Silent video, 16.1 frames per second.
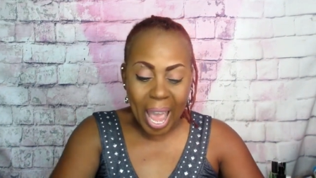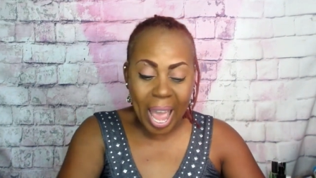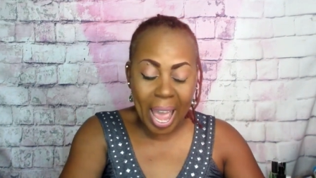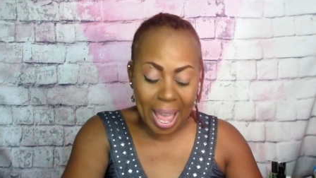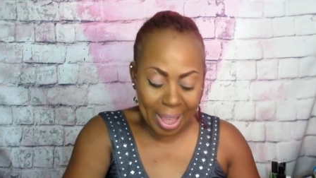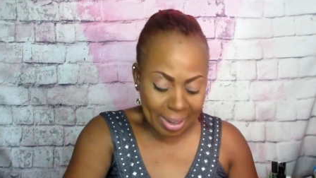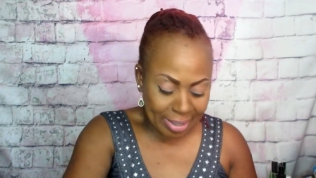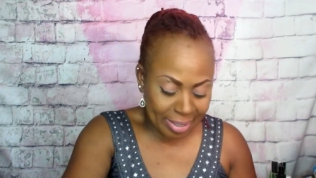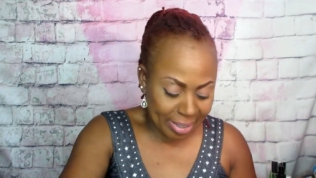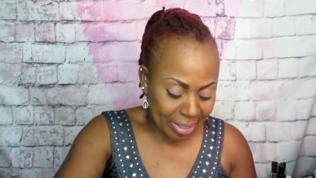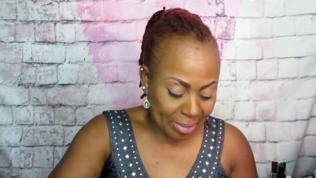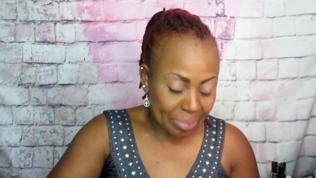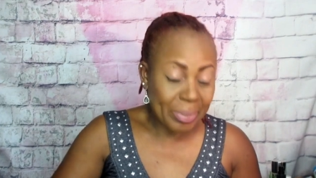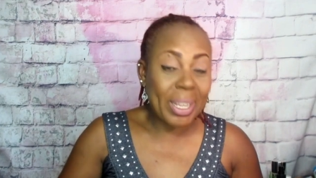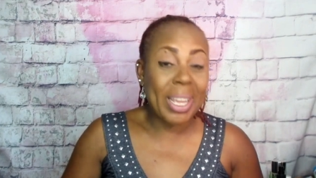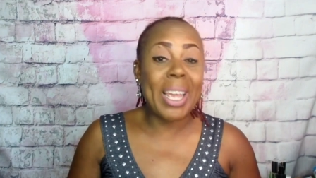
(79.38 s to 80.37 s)
and
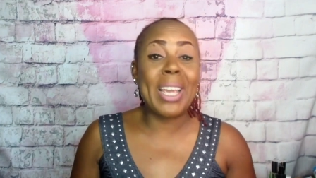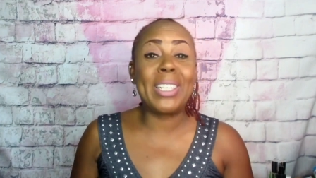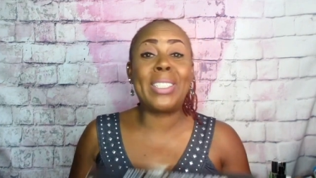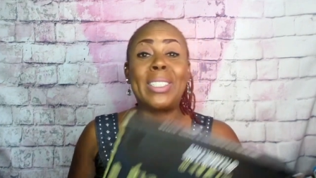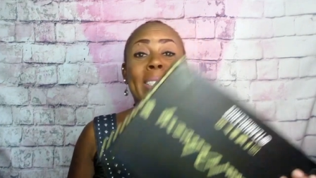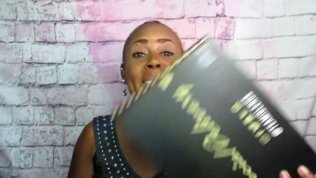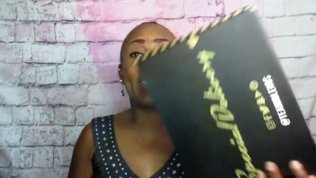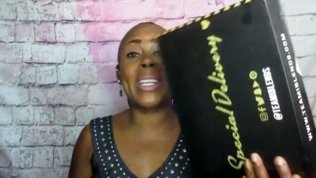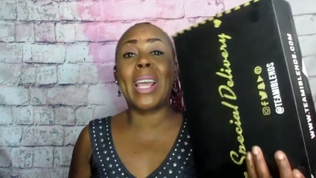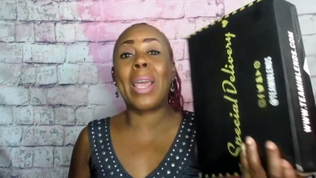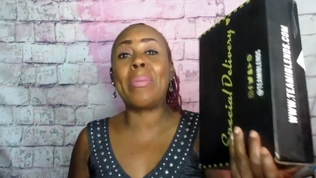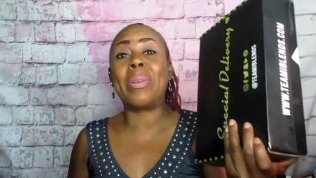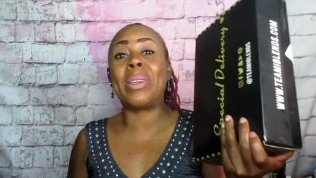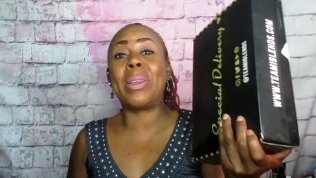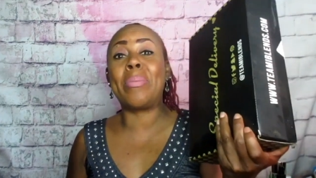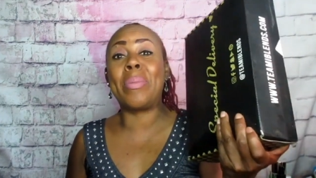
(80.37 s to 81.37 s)
it just
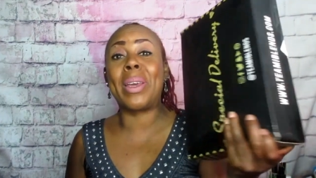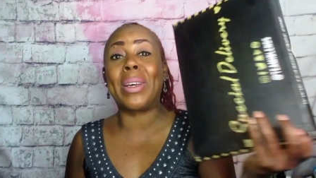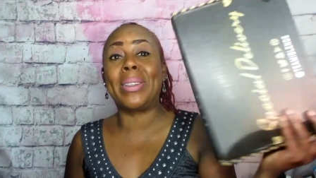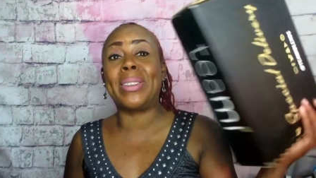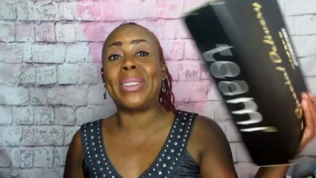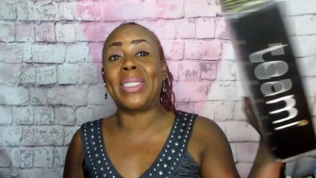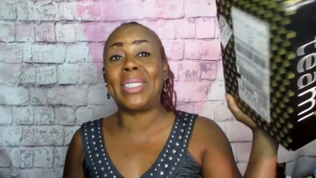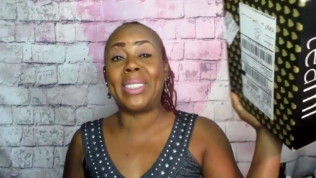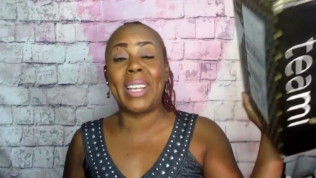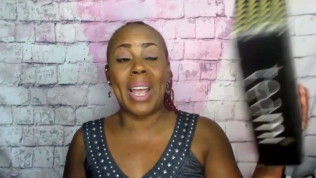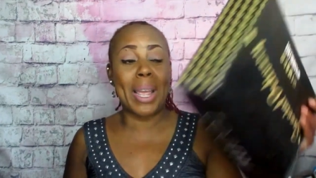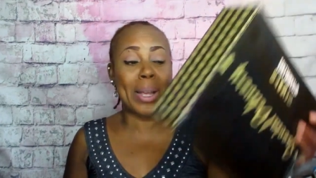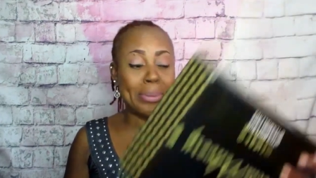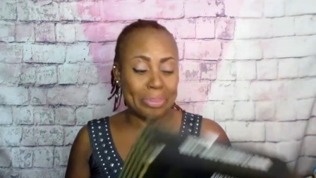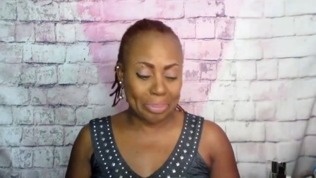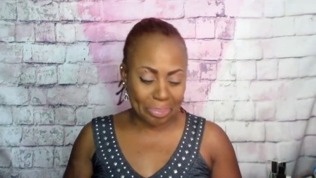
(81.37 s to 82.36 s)
came in the mail
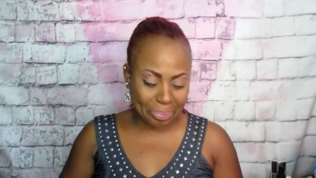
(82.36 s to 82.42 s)
today.